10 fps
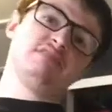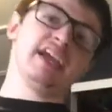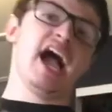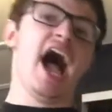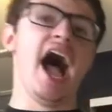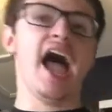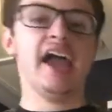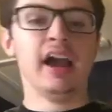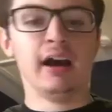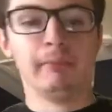we got
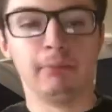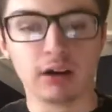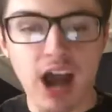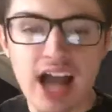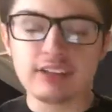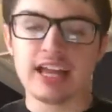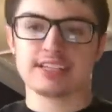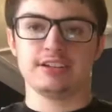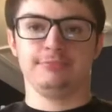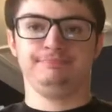Brock
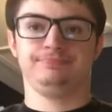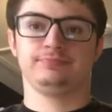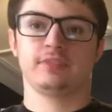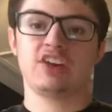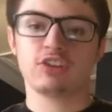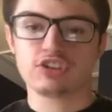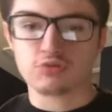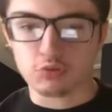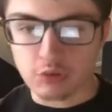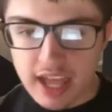Lesnar versus
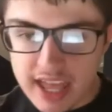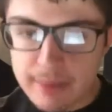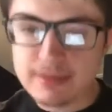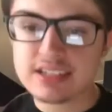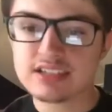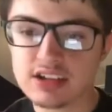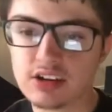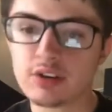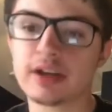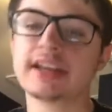Rey Mysterio in a